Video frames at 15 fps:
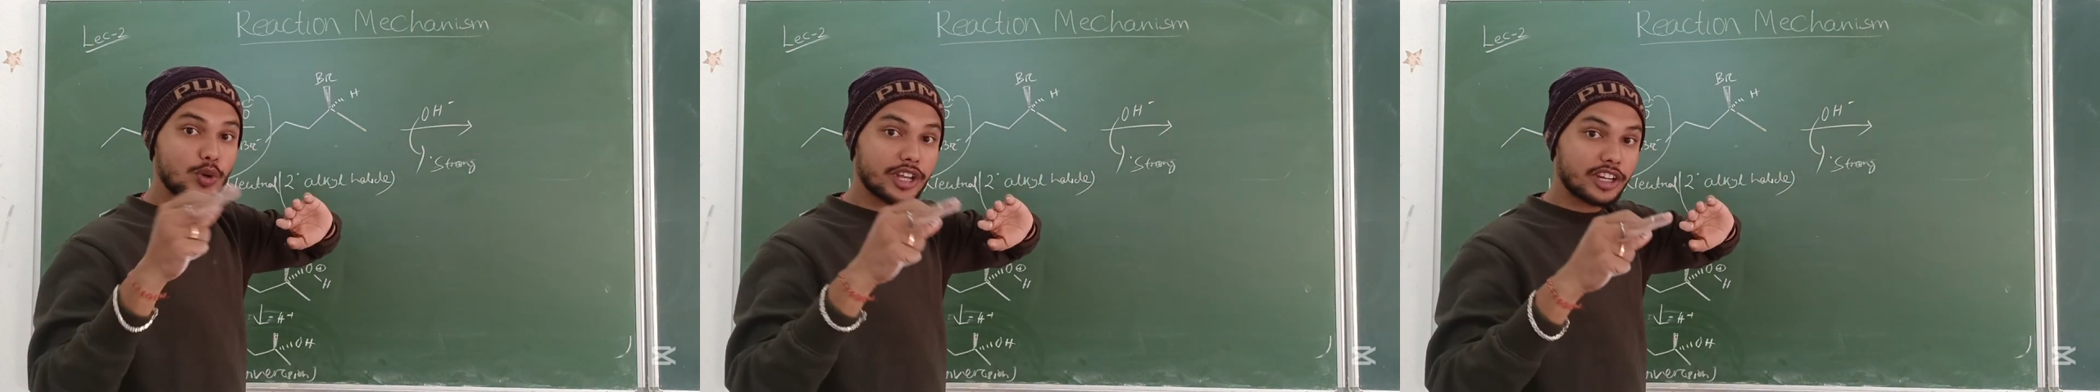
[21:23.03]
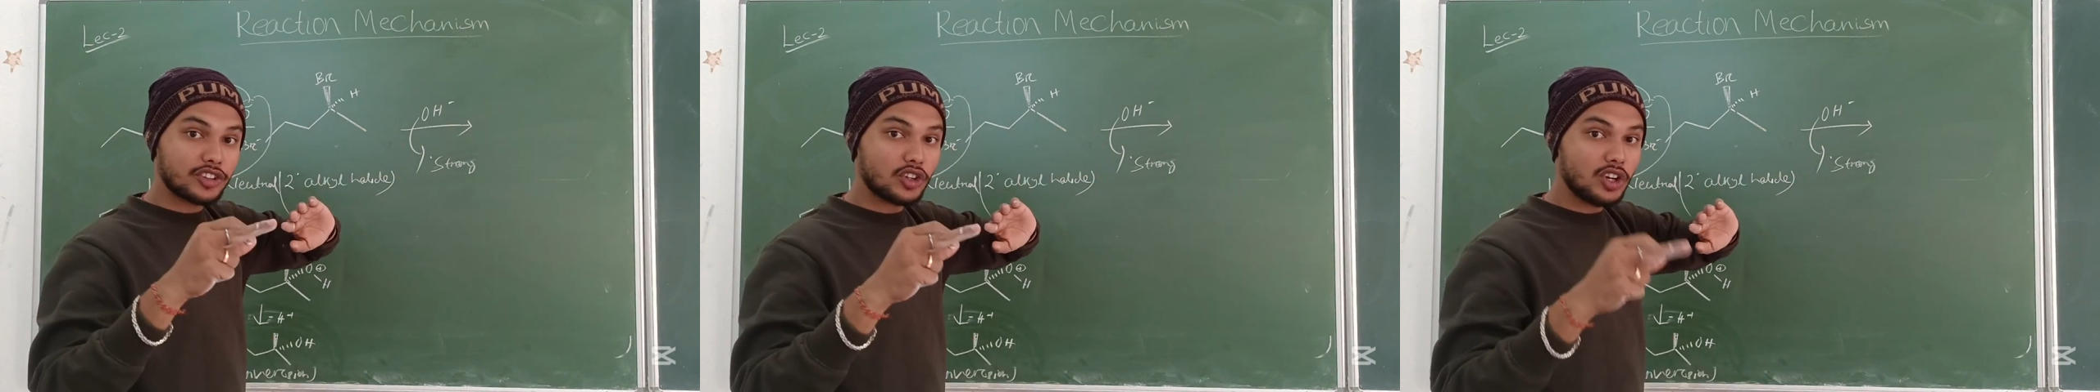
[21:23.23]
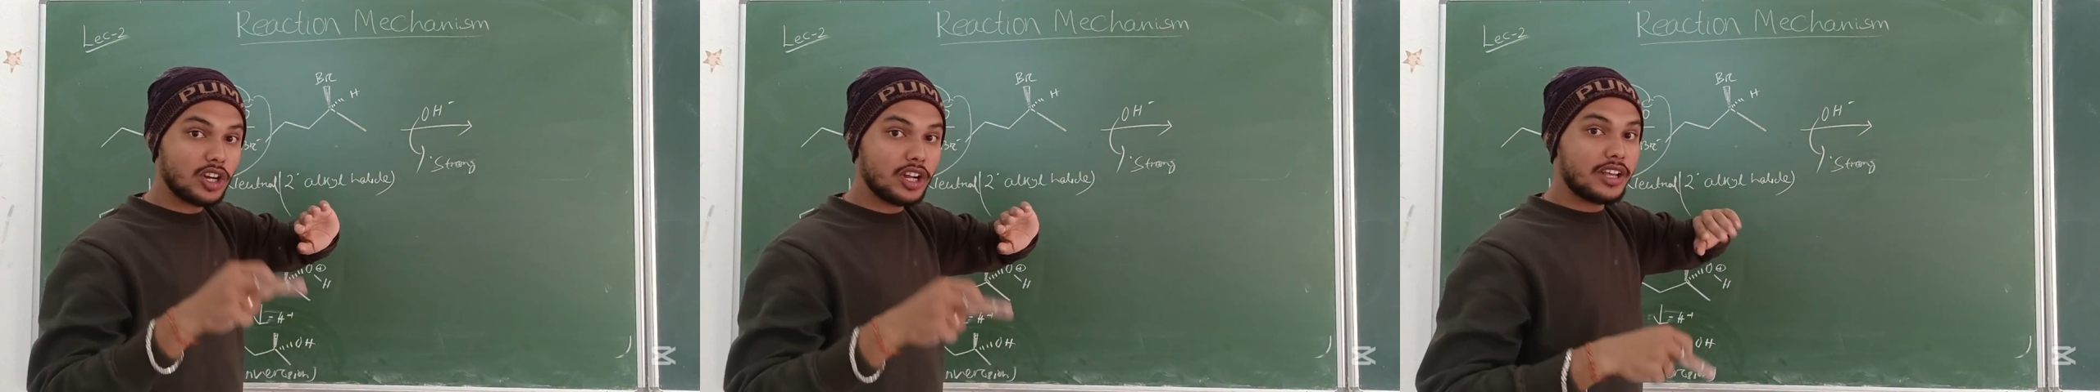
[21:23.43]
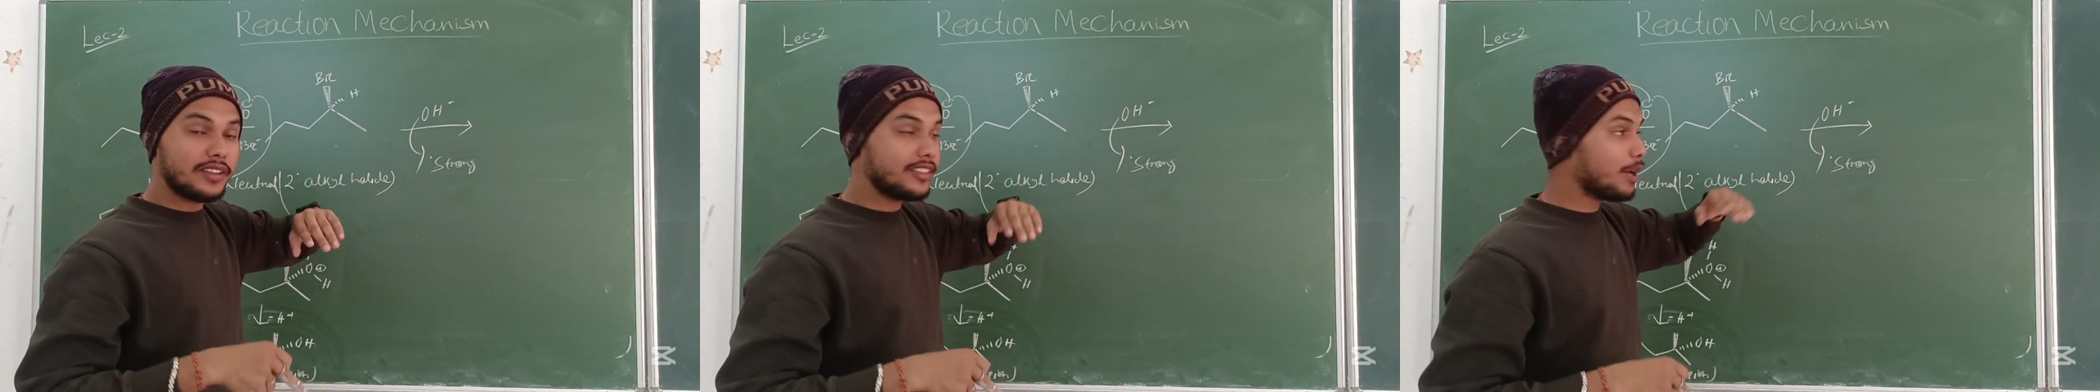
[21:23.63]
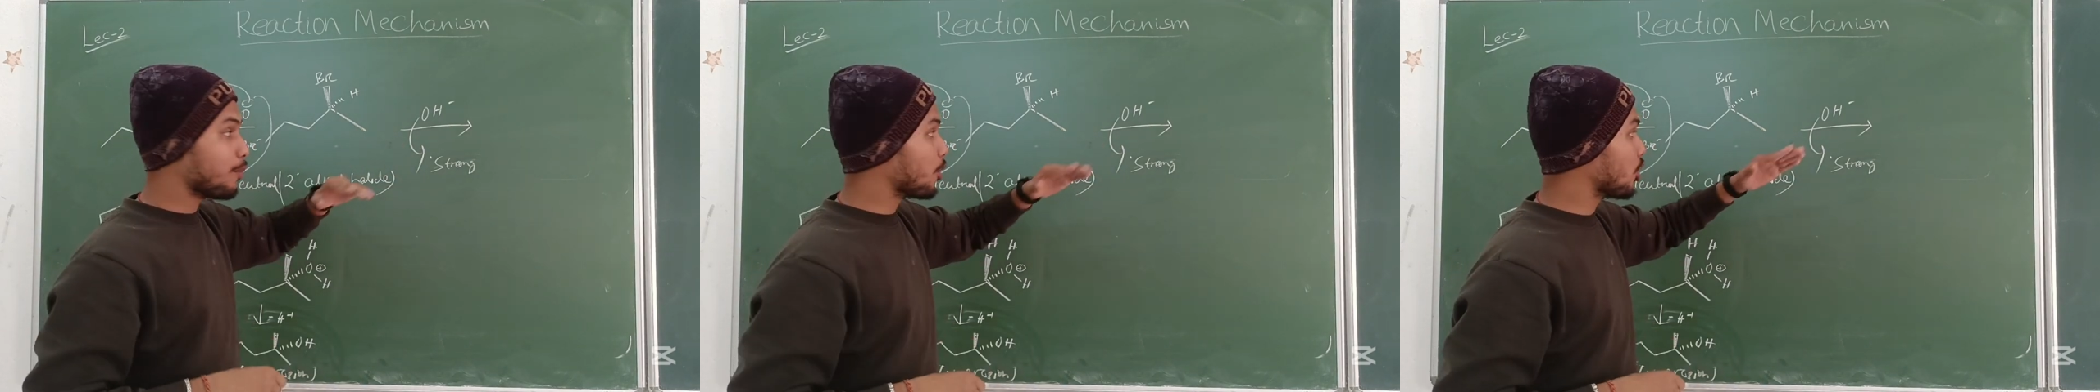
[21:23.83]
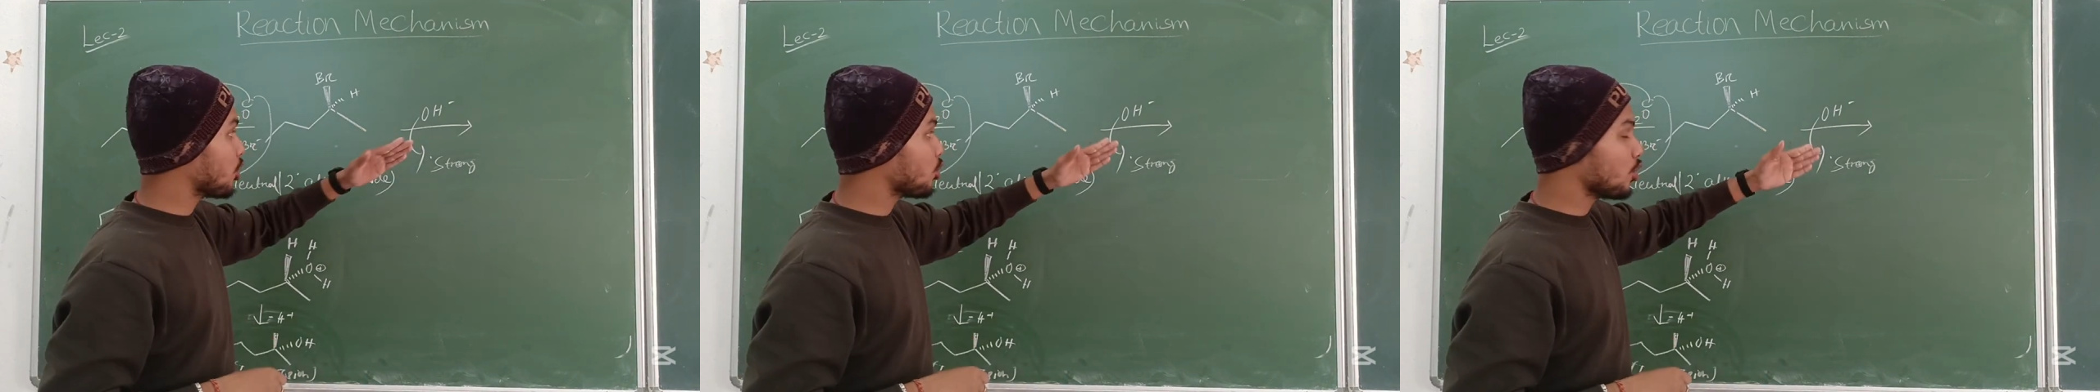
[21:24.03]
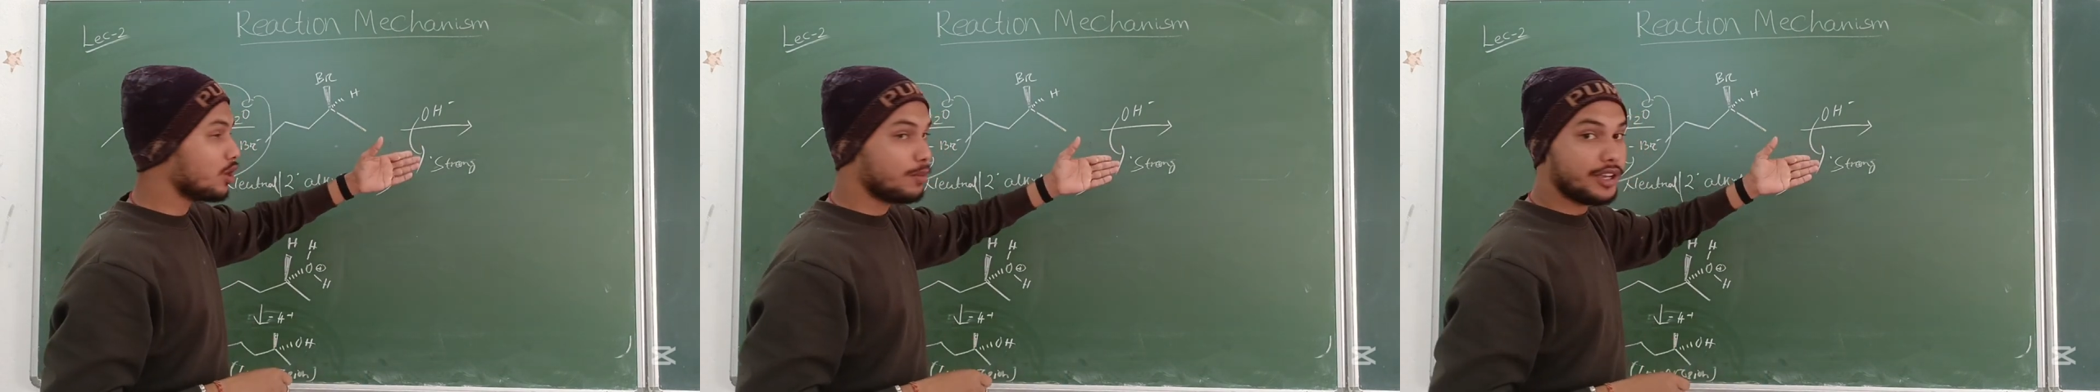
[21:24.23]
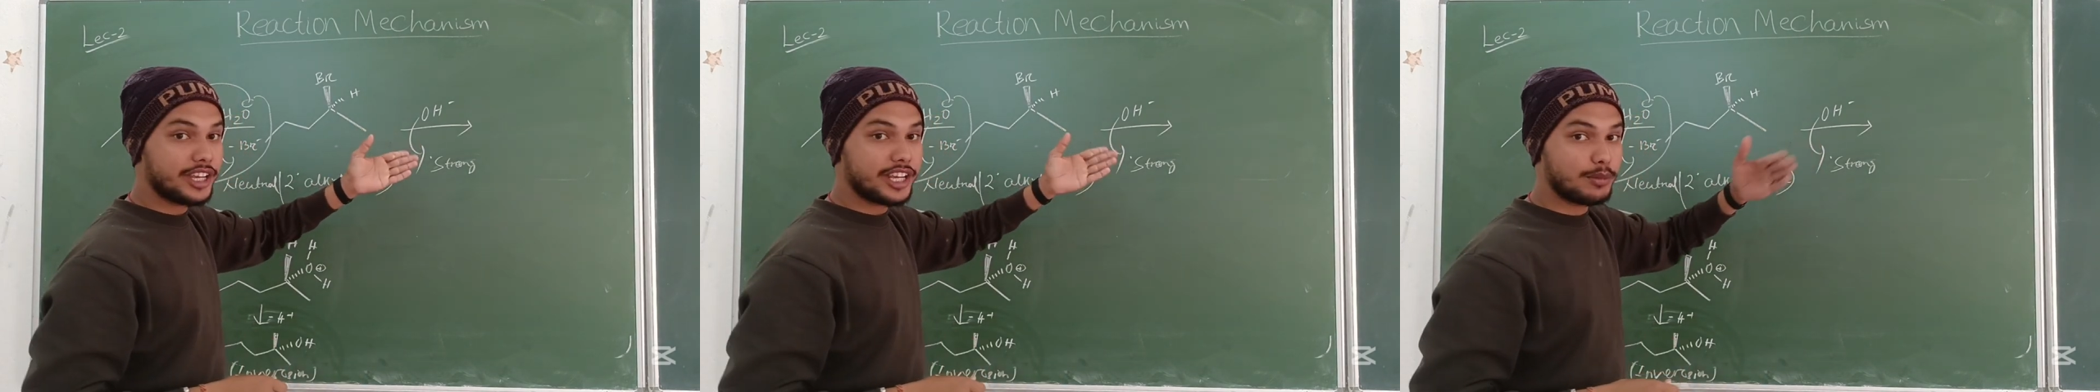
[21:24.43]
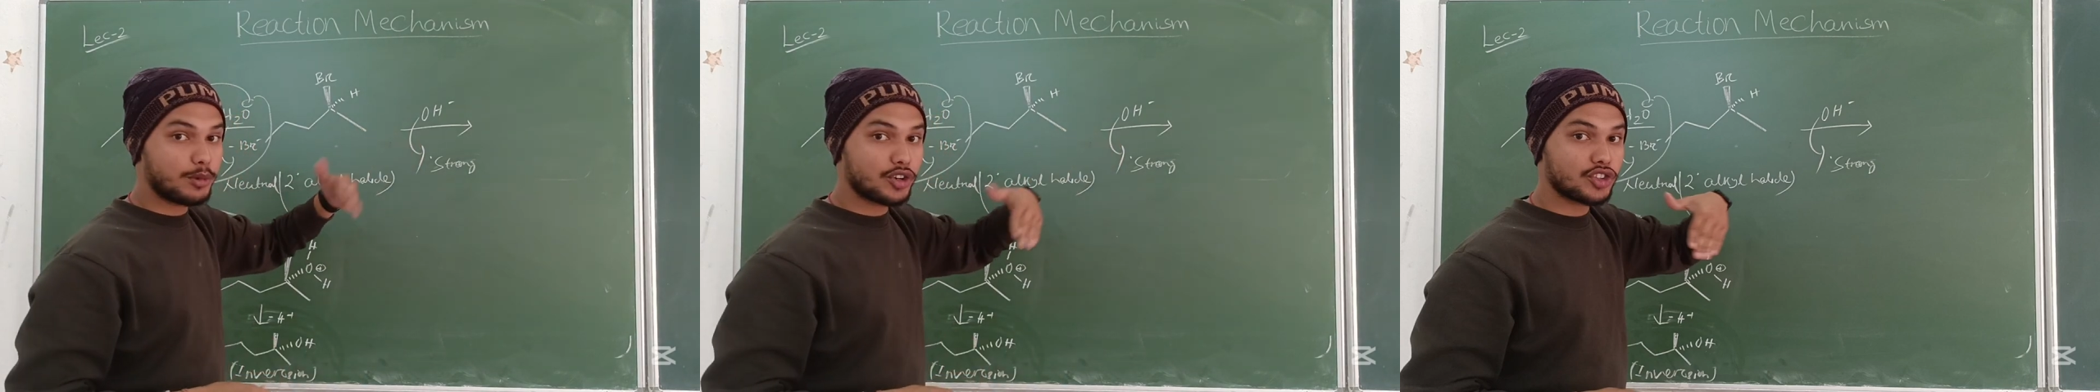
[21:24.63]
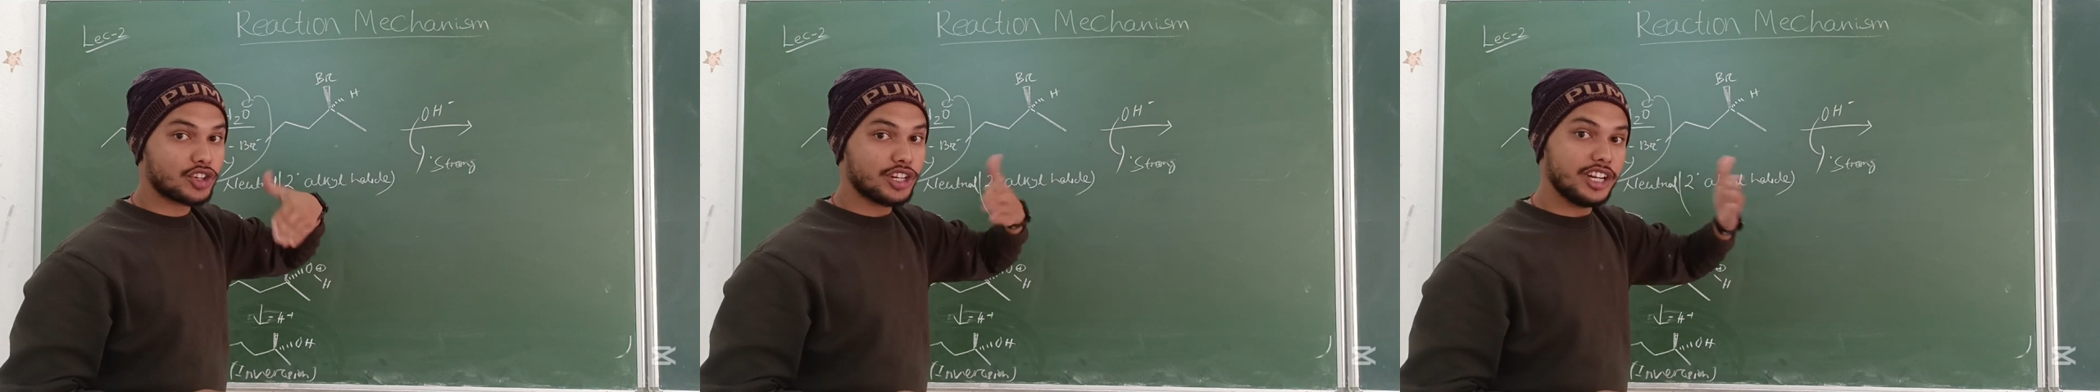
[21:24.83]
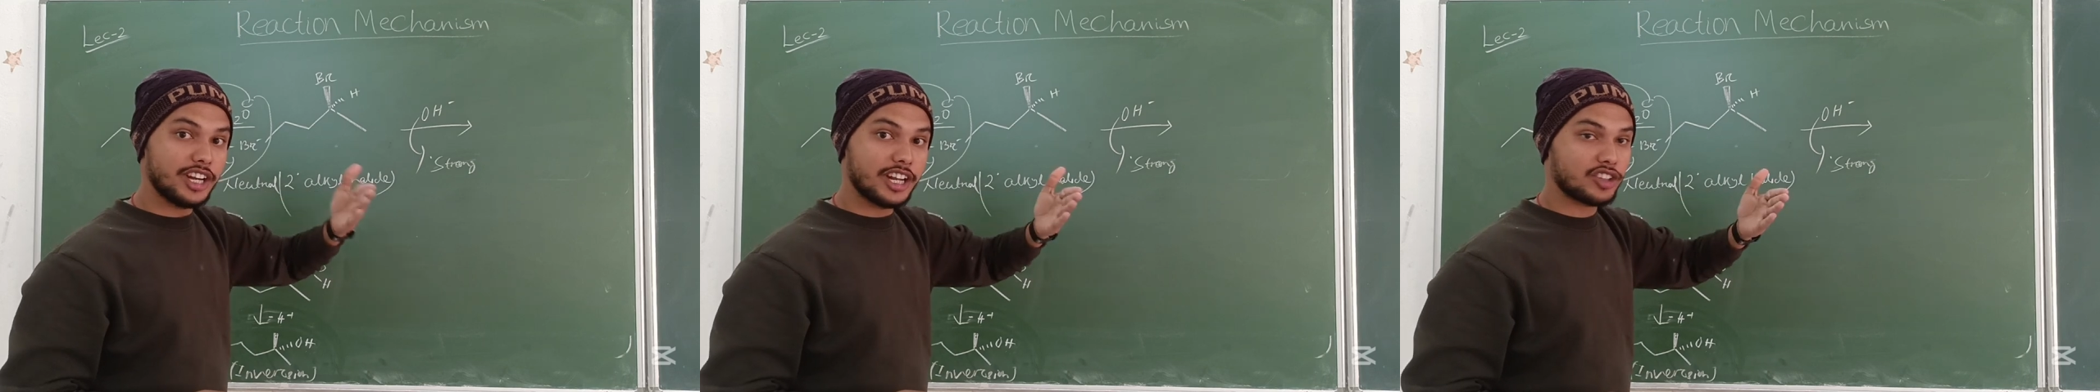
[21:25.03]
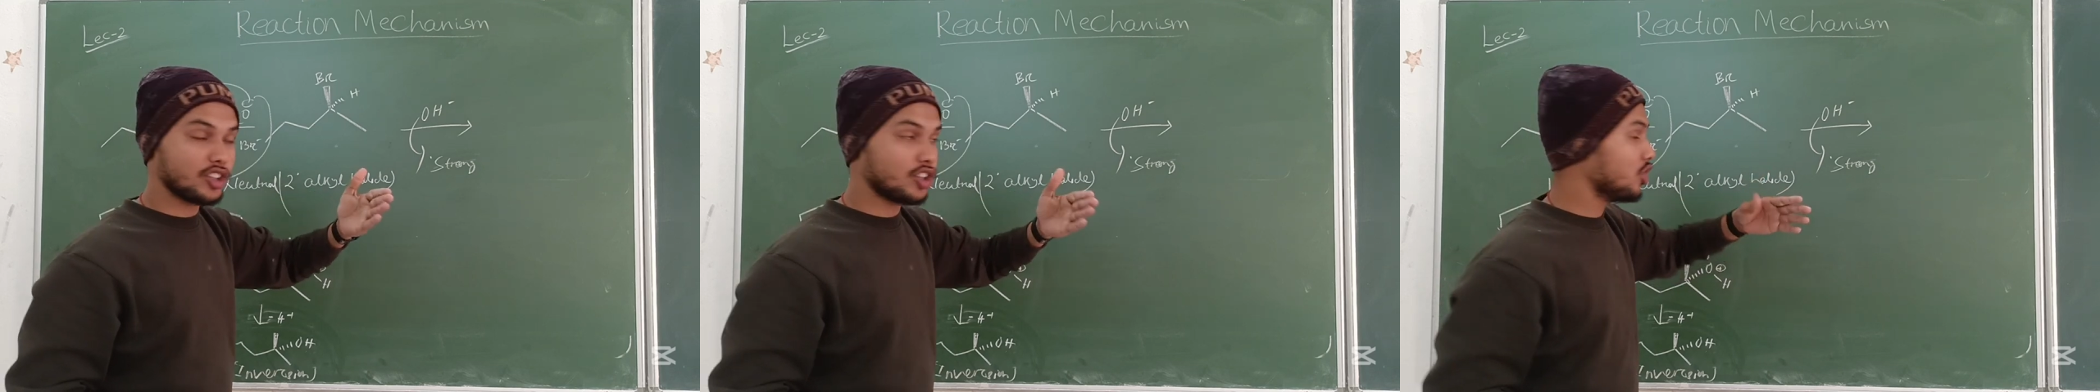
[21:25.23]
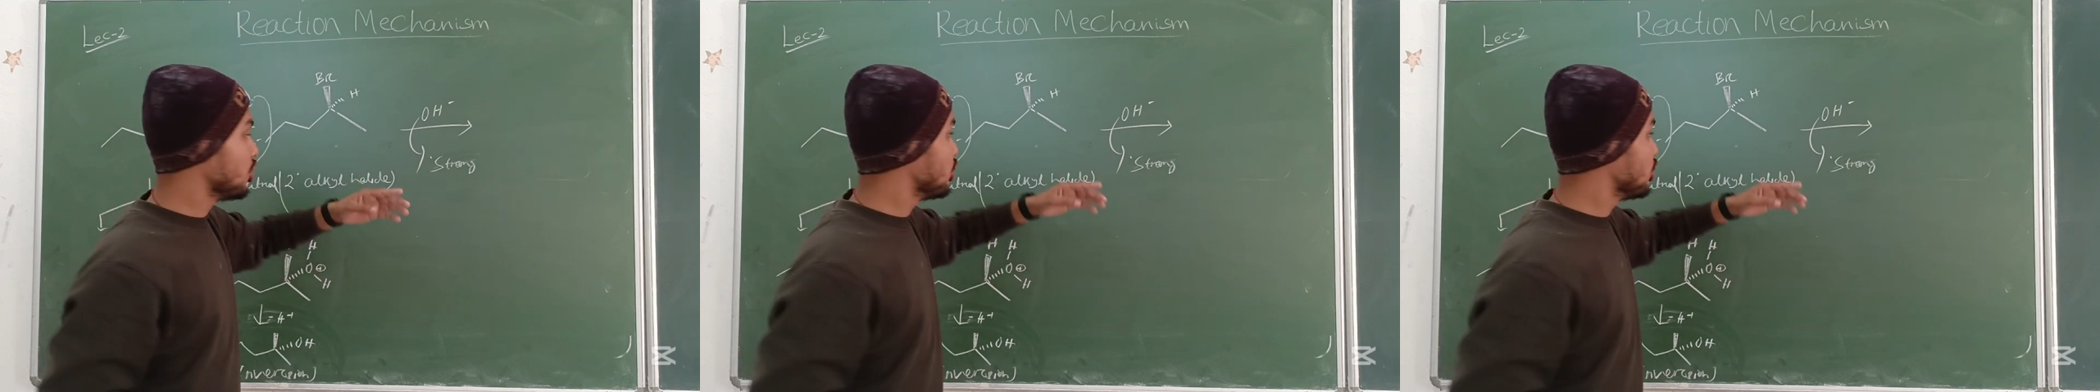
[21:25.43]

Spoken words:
reaction, the product will be inversion in nature.